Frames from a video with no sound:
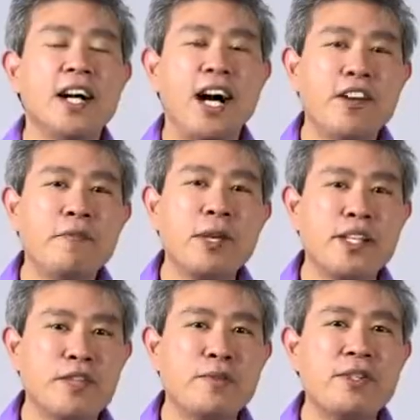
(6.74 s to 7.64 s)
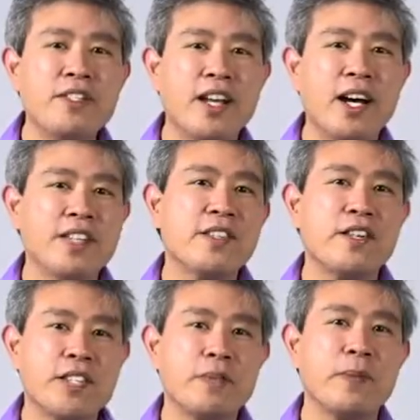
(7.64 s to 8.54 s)
I have made numerous guides
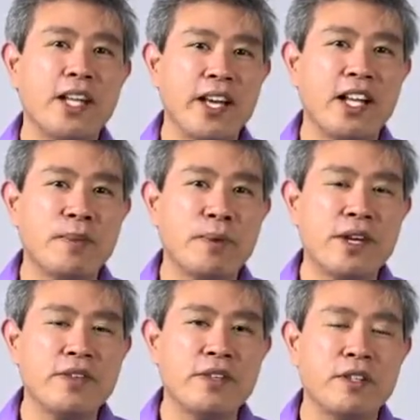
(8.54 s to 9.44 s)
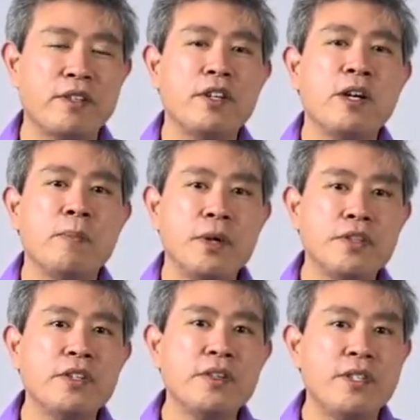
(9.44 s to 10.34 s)
on display calibration.
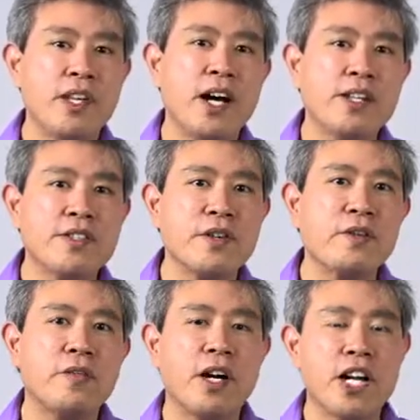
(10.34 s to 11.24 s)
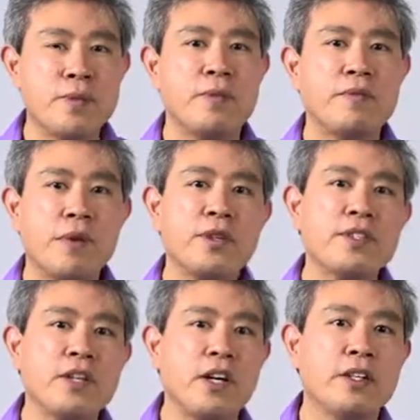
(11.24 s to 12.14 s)
Most of those guides so far has been
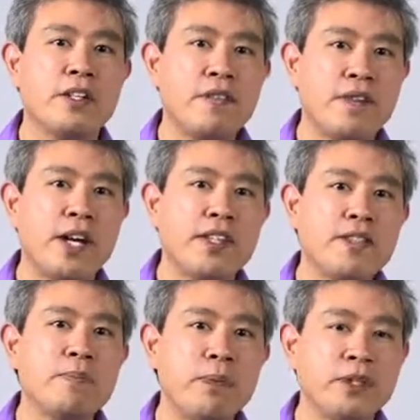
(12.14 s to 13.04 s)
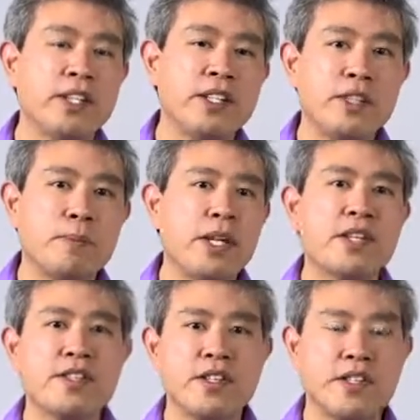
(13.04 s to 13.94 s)
focused on device built-in
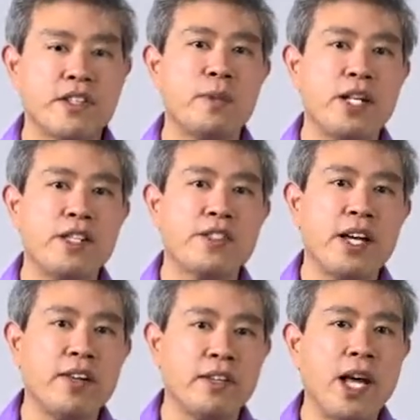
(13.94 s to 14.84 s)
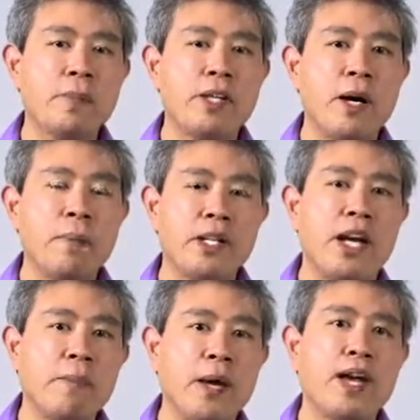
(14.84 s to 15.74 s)
displays such as the one inside your laptop, an
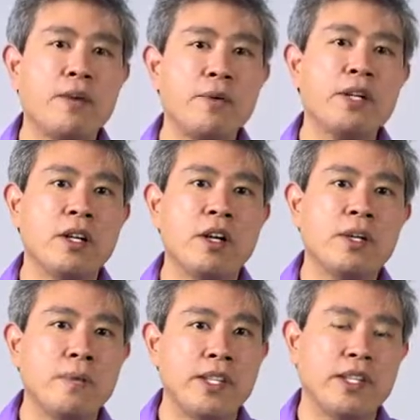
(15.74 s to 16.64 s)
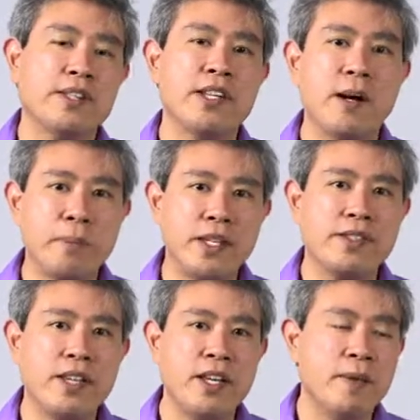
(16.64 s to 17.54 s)
iMac, or an all-in-one desktop
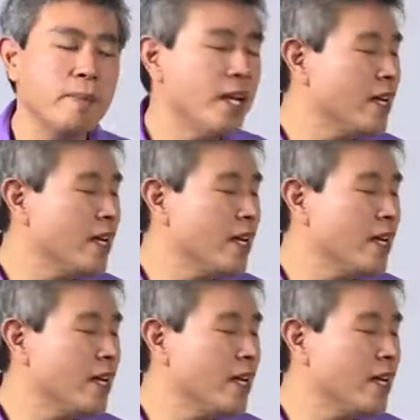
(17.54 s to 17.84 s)
PC.